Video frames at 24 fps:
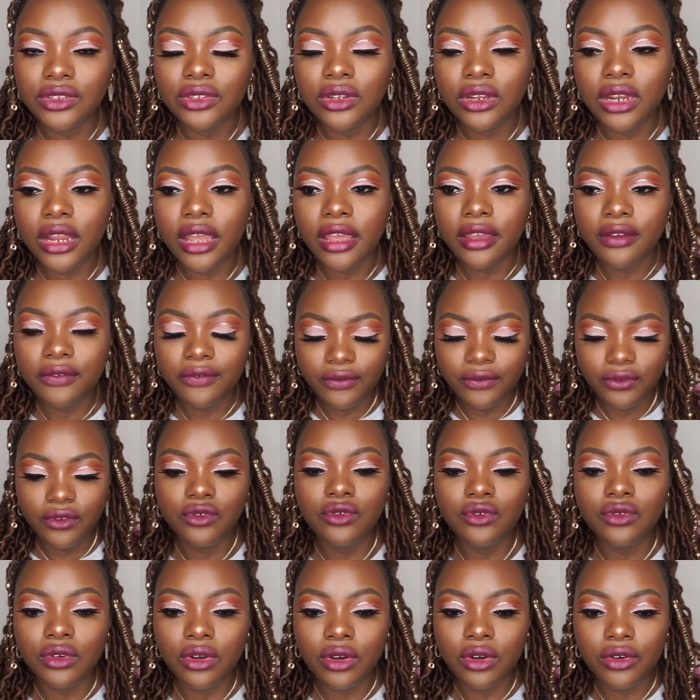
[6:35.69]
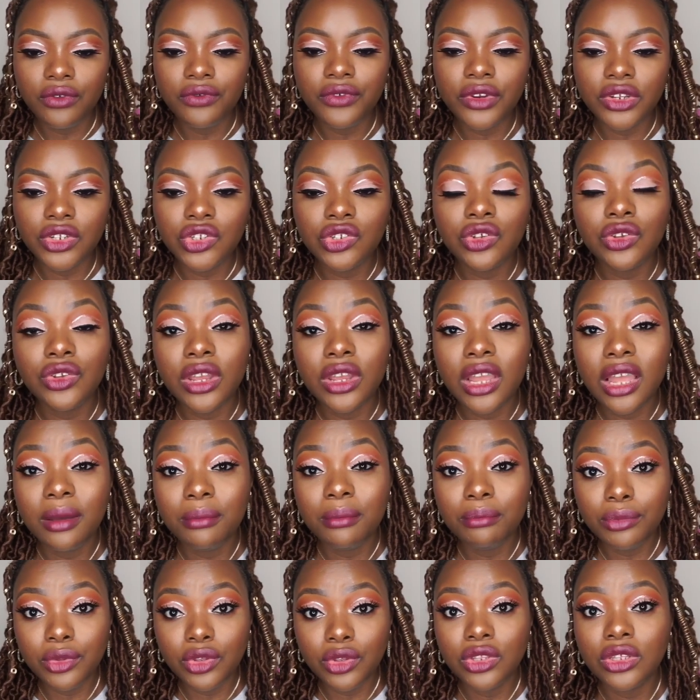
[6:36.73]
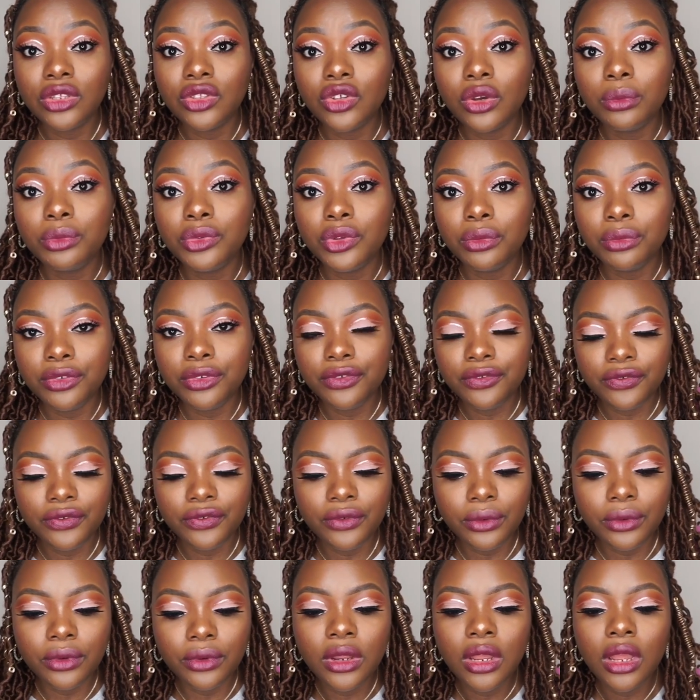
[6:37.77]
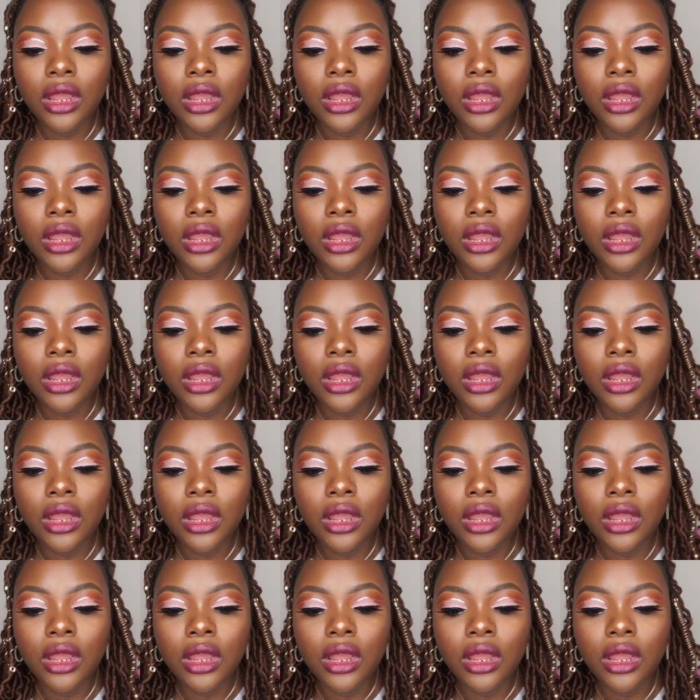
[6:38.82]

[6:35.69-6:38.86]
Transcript: not like full coverage, so you can build it up to be full.